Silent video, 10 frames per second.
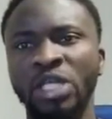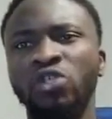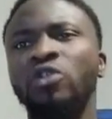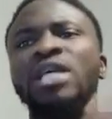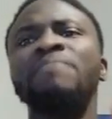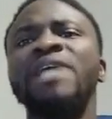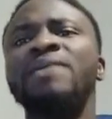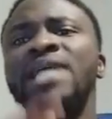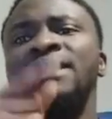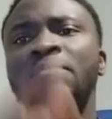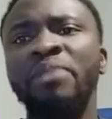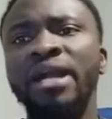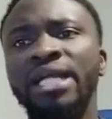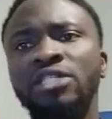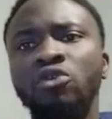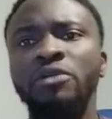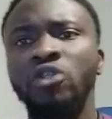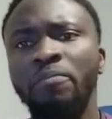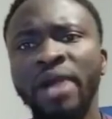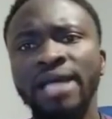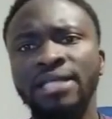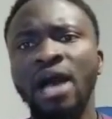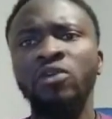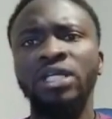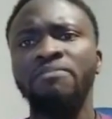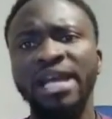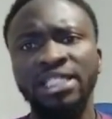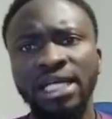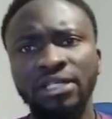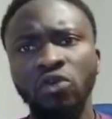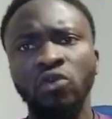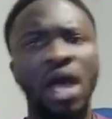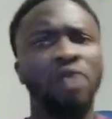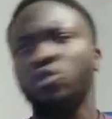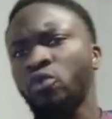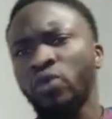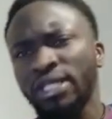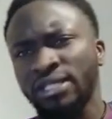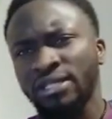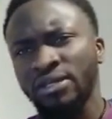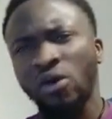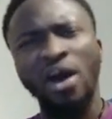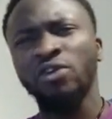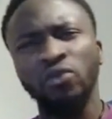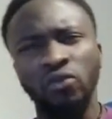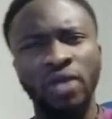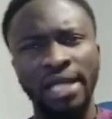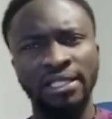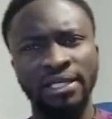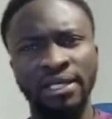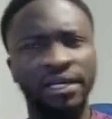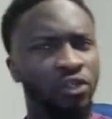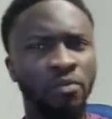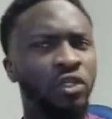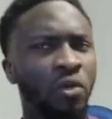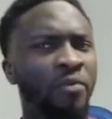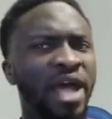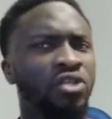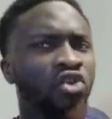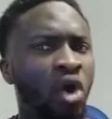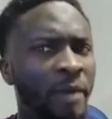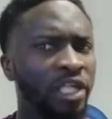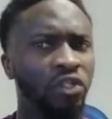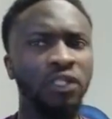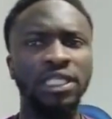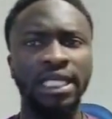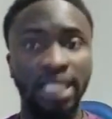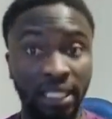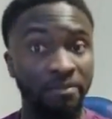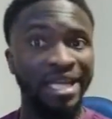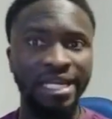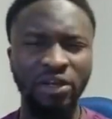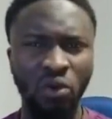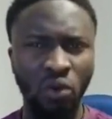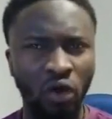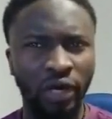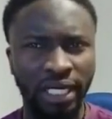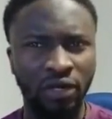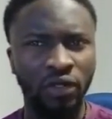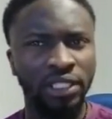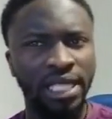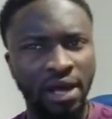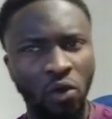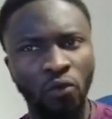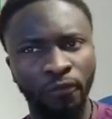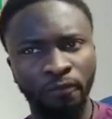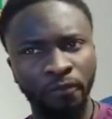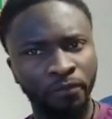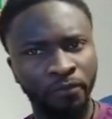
So sometimes as a parent, you'll be surprised, how did my child know how to do this or how to do that? You'll be surprised. Nobody taught the kid, but they know already on their own.